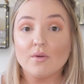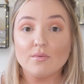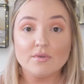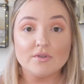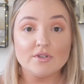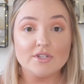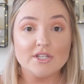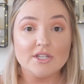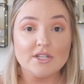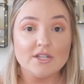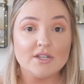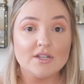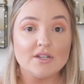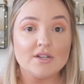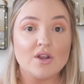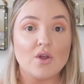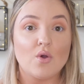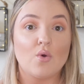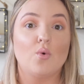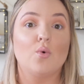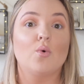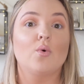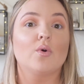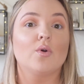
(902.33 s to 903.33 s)
routine
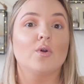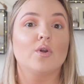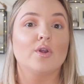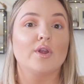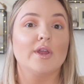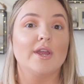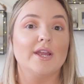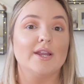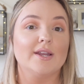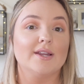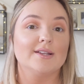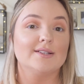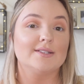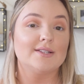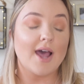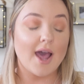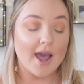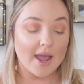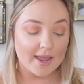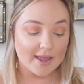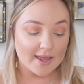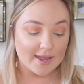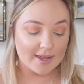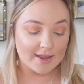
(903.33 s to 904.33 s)
or in a
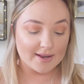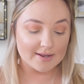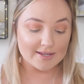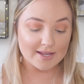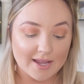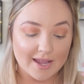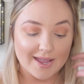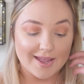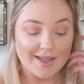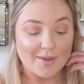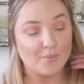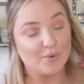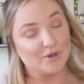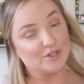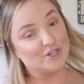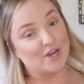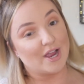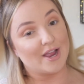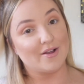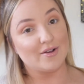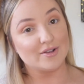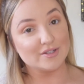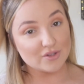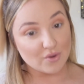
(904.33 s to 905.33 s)
diet, which
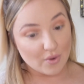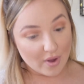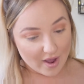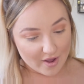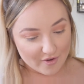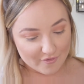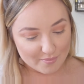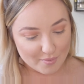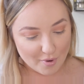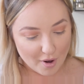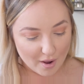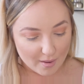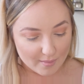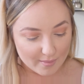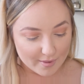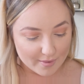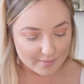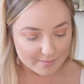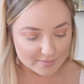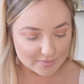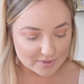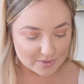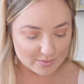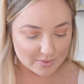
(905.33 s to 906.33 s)
I also have
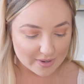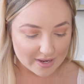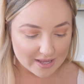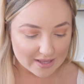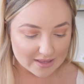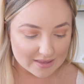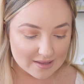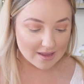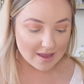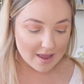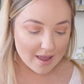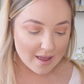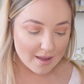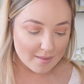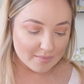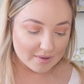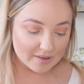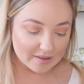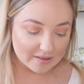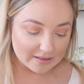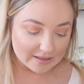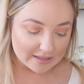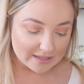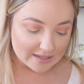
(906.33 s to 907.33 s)
problems with,
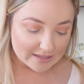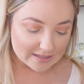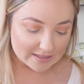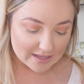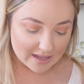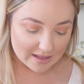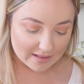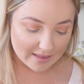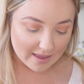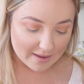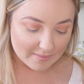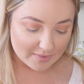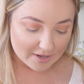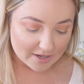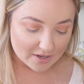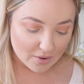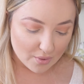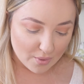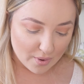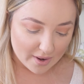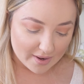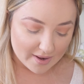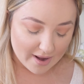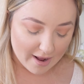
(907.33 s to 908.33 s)
please let me know.
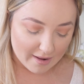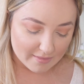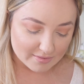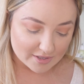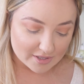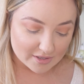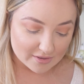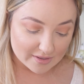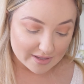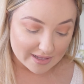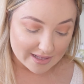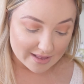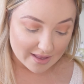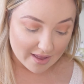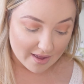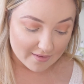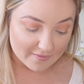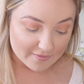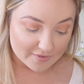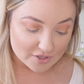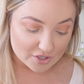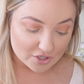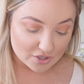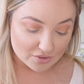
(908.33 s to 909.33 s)
I'd absolutely
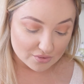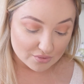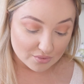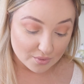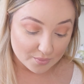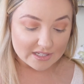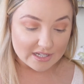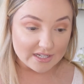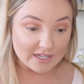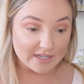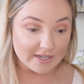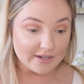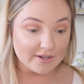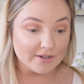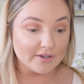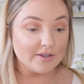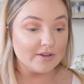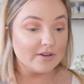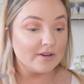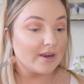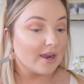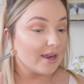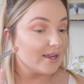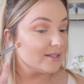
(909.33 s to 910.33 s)
love to hear
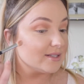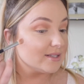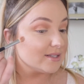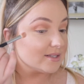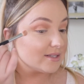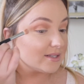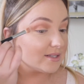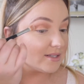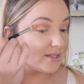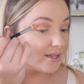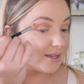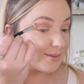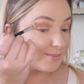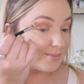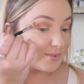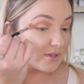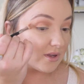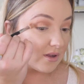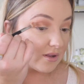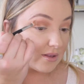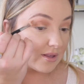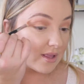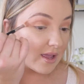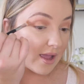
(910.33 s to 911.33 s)
your guys' tips
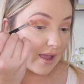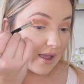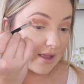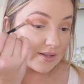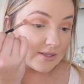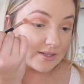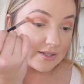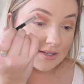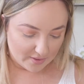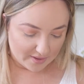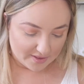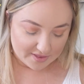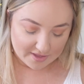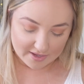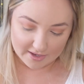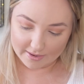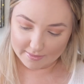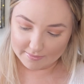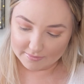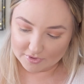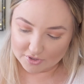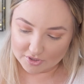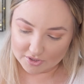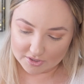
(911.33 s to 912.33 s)
on that. I think
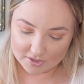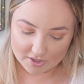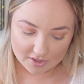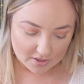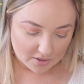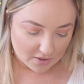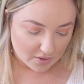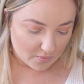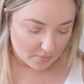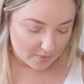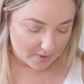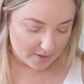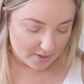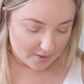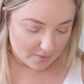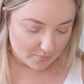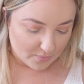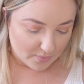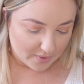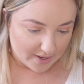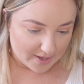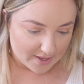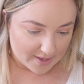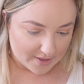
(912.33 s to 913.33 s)
I'm just gonna go in
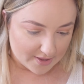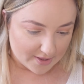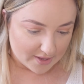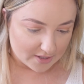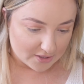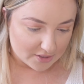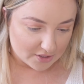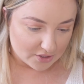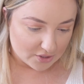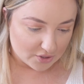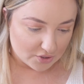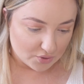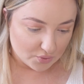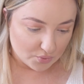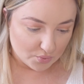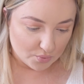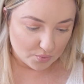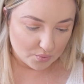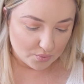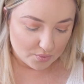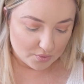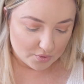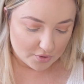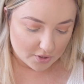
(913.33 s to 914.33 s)
with
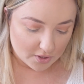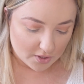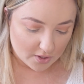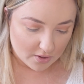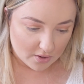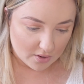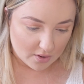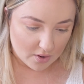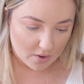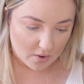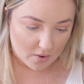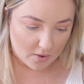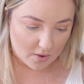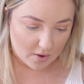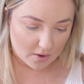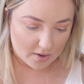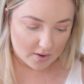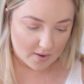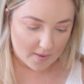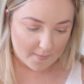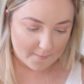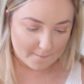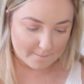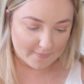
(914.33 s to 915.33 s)
Soothe on
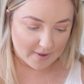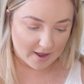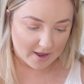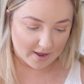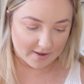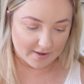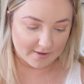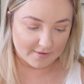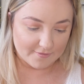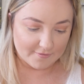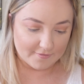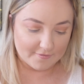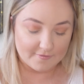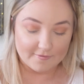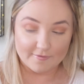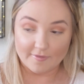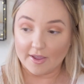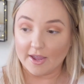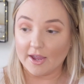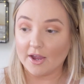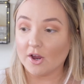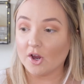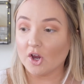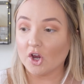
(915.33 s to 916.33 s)
my
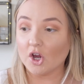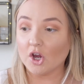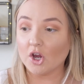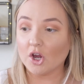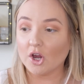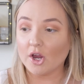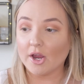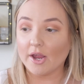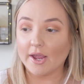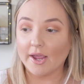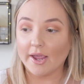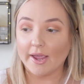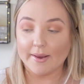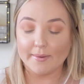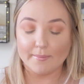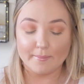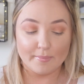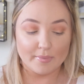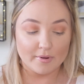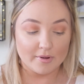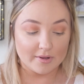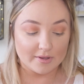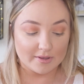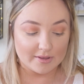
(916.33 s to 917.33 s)
finger and
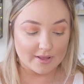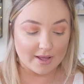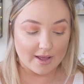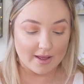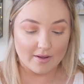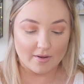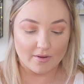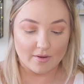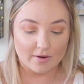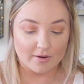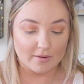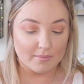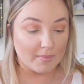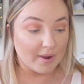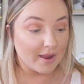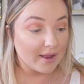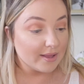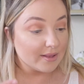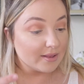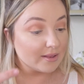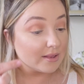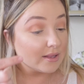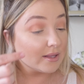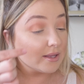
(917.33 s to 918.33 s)
put that on my
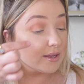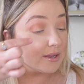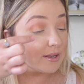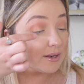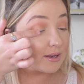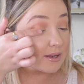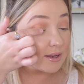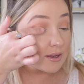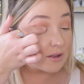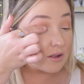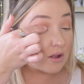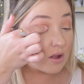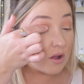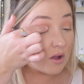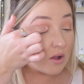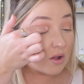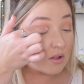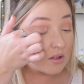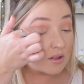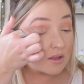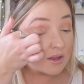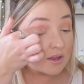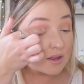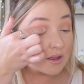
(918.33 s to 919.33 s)
lid and
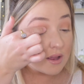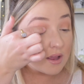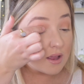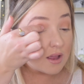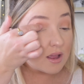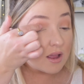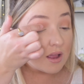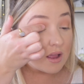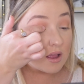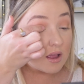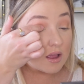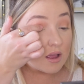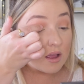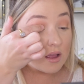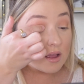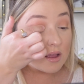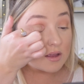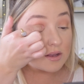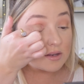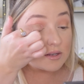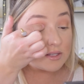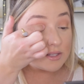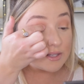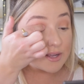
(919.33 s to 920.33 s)
call it
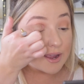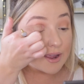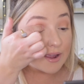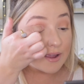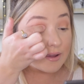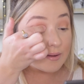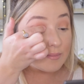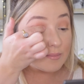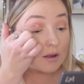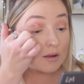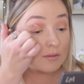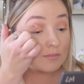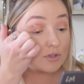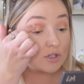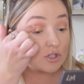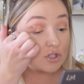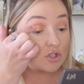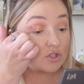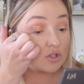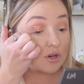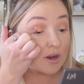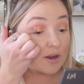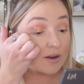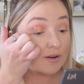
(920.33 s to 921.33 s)
a day. I'm just
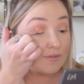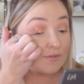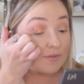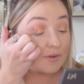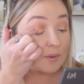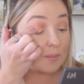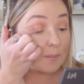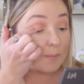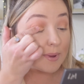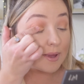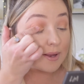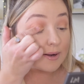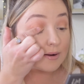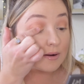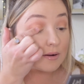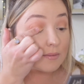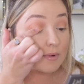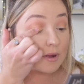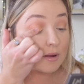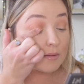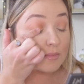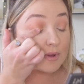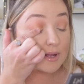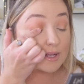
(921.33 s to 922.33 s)
trying to feel better
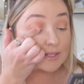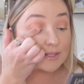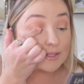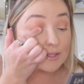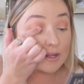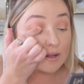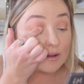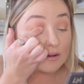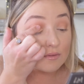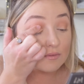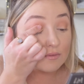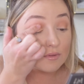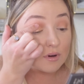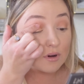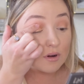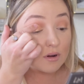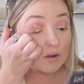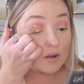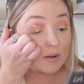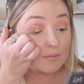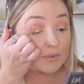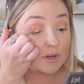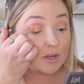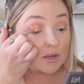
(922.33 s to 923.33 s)
about myself, girl.
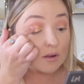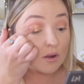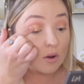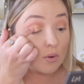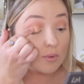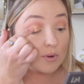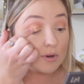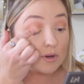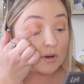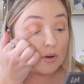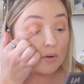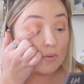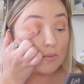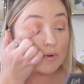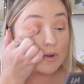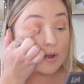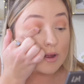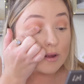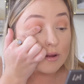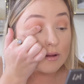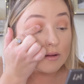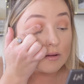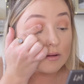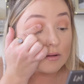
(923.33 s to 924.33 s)
I'm not going
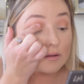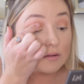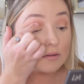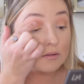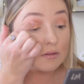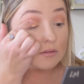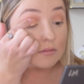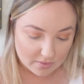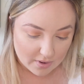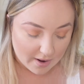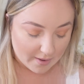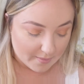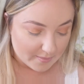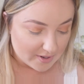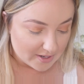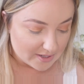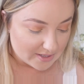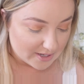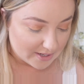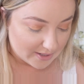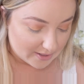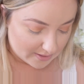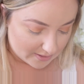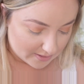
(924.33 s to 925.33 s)
nowhere. I'm gonna
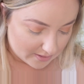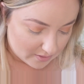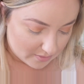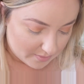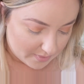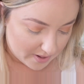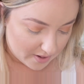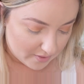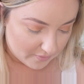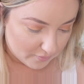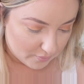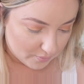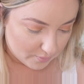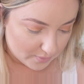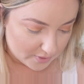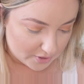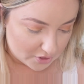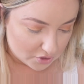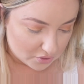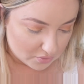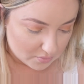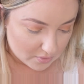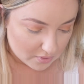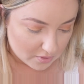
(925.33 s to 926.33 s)
take a little bit of
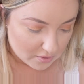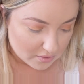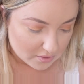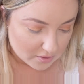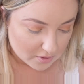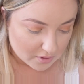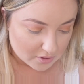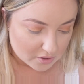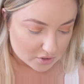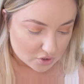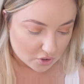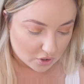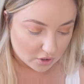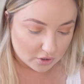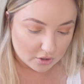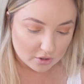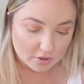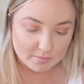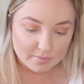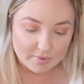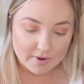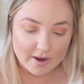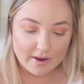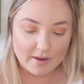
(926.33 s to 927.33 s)
Ritual, the darker
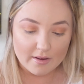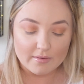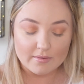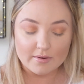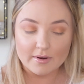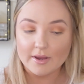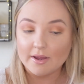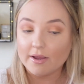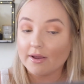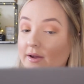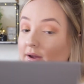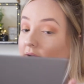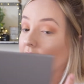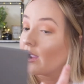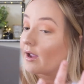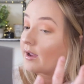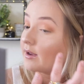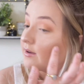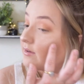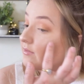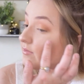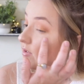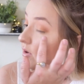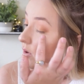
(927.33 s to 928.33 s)
brown, and kind
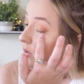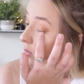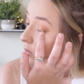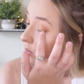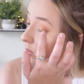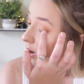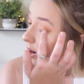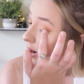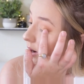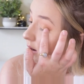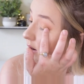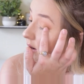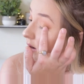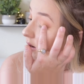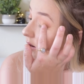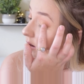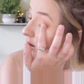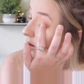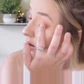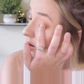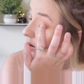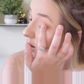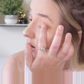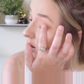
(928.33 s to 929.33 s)
of go right
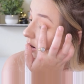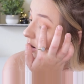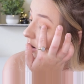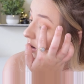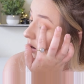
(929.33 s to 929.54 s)
here.